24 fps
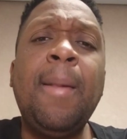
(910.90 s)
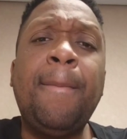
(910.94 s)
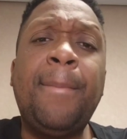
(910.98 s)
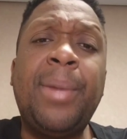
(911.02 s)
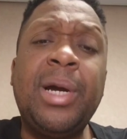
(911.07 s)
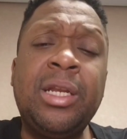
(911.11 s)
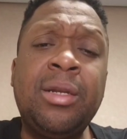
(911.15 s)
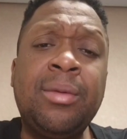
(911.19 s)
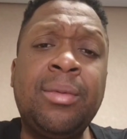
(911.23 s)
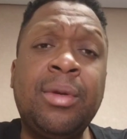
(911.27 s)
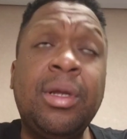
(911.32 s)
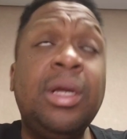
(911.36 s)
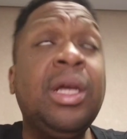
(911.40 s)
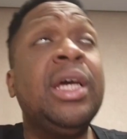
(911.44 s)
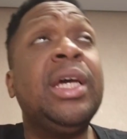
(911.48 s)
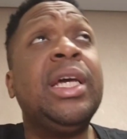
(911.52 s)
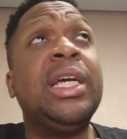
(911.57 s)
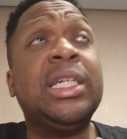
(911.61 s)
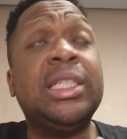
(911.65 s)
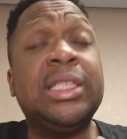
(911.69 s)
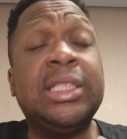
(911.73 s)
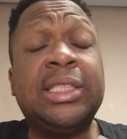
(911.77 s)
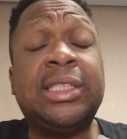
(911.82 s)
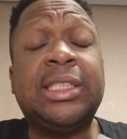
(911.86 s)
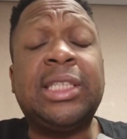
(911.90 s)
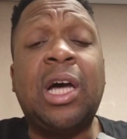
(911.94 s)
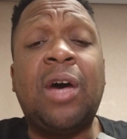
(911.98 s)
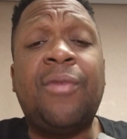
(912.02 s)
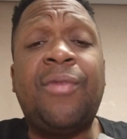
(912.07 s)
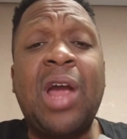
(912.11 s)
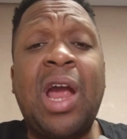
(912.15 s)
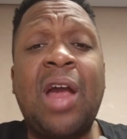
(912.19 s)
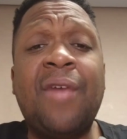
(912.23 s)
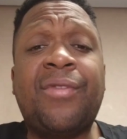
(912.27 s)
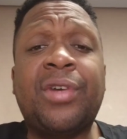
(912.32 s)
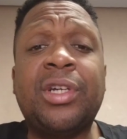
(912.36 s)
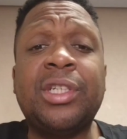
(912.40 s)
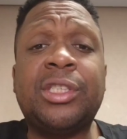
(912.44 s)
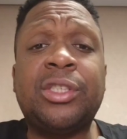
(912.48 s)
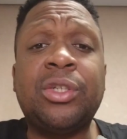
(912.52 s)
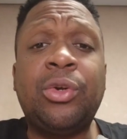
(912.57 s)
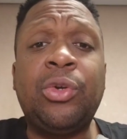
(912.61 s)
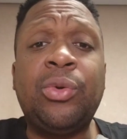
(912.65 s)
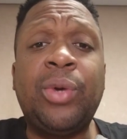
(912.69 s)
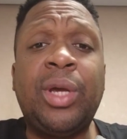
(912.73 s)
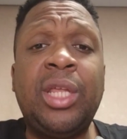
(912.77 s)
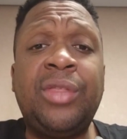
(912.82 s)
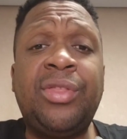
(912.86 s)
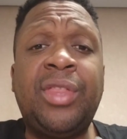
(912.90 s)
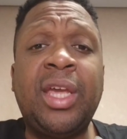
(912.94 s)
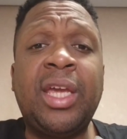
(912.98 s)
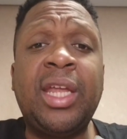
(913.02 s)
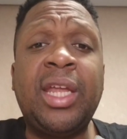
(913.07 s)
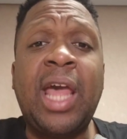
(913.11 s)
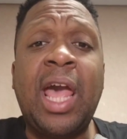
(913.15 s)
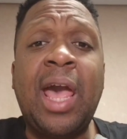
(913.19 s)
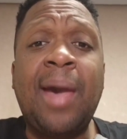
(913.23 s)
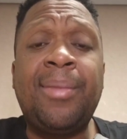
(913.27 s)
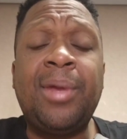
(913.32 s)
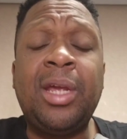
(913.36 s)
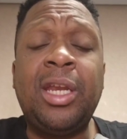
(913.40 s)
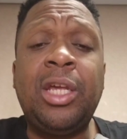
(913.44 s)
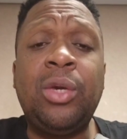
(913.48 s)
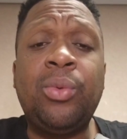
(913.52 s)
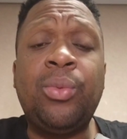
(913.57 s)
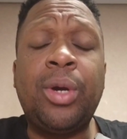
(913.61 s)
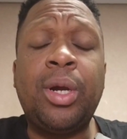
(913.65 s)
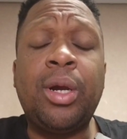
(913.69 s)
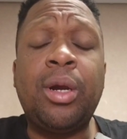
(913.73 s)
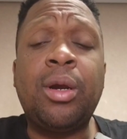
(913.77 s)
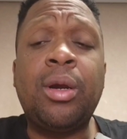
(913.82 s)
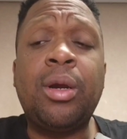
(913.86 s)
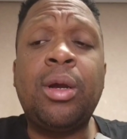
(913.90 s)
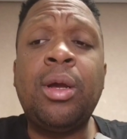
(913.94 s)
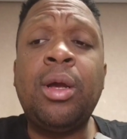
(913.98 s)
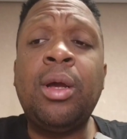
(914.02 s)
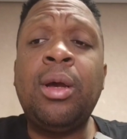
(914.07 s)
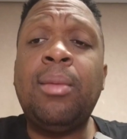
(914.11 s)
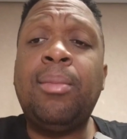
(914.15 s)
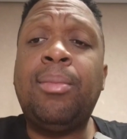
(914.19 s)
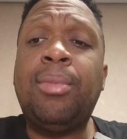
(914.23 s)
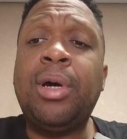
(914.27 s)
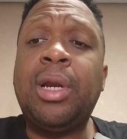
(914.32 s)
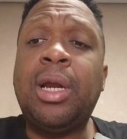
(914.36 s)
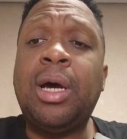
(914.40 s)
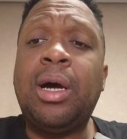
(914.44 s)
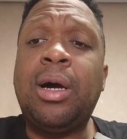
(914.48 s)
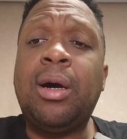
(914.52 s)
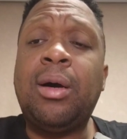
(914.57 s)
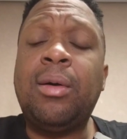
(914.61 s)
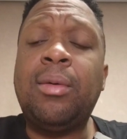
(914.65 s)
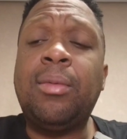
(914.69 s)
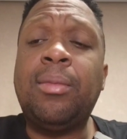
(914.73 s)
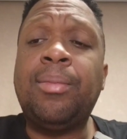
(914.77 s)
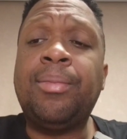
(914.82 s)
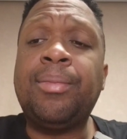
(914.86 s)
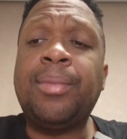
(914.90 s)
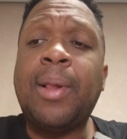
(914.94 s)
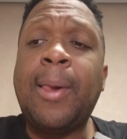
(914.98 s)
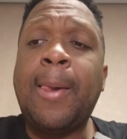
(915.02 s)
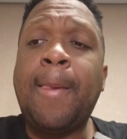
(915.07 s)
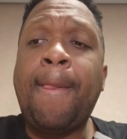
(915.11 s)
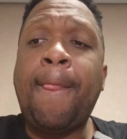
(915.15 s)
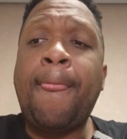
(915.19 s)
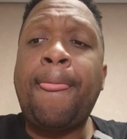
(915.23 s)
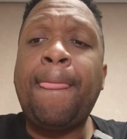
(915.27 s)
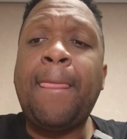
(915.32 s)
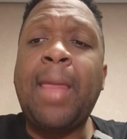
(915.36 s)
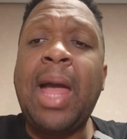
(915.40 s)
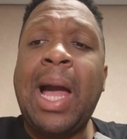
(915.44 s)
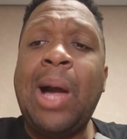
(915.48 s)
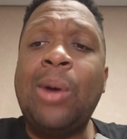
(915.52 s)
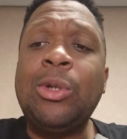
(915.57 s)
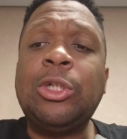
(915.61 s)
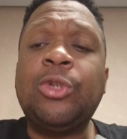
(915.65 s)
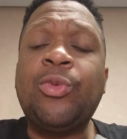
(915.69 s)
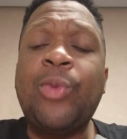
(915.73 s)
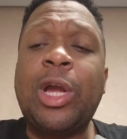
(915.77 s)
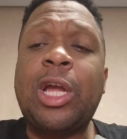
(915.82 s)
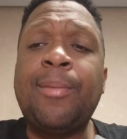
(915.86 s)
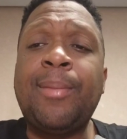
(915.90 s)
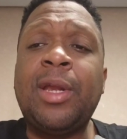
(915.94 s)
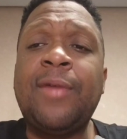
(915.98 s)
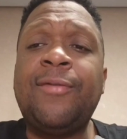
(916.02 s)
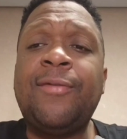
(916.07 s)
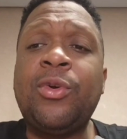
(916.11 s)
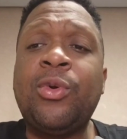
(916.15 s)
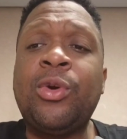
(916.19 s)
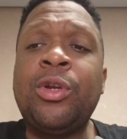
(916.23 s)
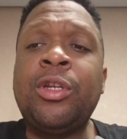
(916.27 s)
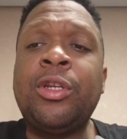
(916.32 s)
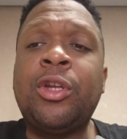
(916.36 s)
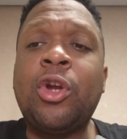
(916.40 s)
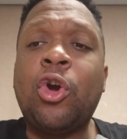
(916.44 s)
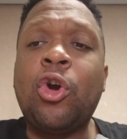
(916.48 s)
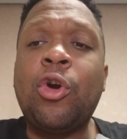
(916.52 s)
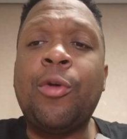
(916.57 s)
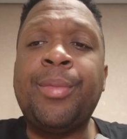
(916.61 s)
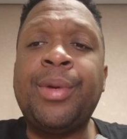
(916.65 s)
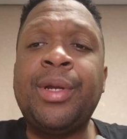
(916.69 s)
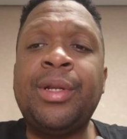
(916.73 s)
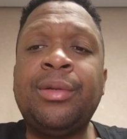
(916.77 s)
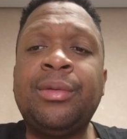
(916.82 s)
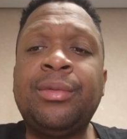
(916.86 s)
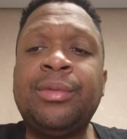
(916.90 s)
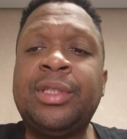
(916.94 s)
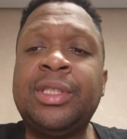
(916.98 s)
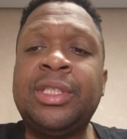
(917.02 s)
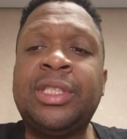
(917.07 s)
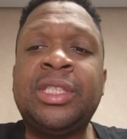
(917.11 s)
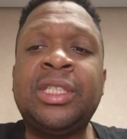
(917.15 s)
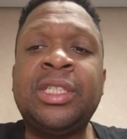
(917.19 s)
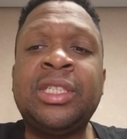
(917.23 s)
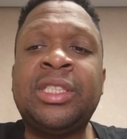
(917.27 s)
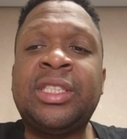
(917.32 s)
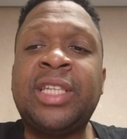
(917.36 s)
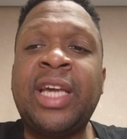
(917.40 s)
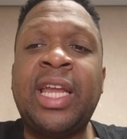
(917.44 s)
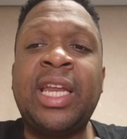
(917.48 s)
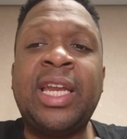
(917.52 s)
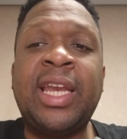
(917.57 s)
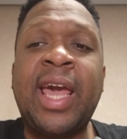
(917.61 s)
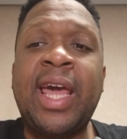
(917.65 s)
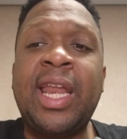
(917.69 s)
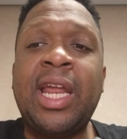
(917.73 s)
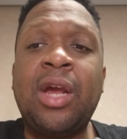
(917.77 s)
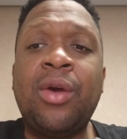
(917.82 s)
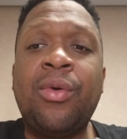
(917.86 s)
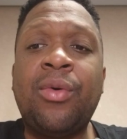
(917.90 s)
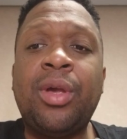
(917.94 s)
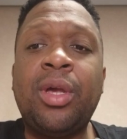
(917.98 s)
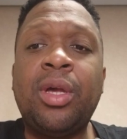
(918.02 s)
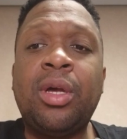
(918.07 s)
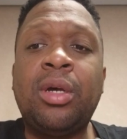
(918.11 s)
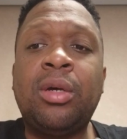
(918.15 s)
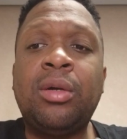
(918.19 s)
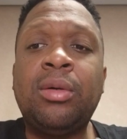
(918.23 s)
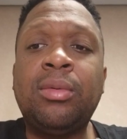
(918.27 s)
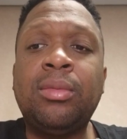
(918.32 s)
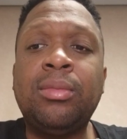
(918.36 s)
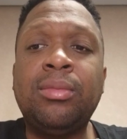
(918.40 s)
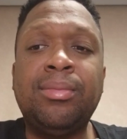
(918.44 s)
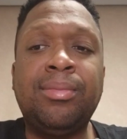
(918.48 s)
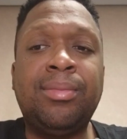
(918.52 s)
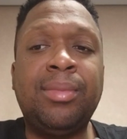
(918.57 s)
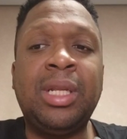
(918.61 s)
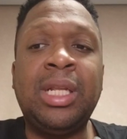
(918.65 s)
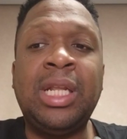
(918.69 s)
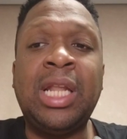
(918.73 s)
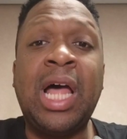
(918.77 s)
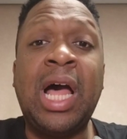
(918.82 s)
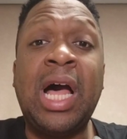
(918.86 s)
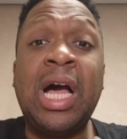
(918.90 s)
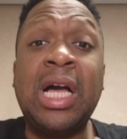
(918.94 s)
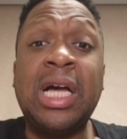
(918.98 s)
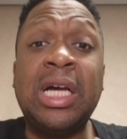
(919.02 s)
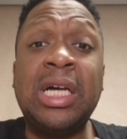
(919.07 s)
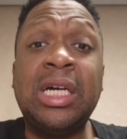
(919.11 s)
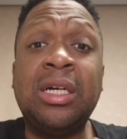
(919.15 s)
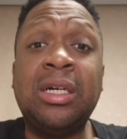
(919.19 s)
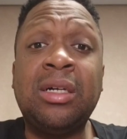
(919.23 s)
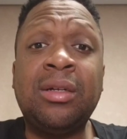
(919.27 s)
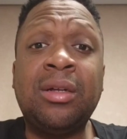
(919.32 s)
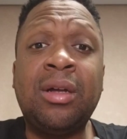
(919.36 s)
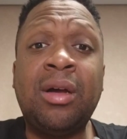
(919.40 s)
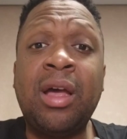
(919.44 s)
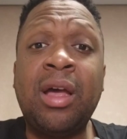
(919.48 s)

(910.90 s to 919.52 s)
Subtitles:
But it is South Africa, so anything can happen anywhere. But I would just recommend if you're in Durban, just staying in that area. Langa,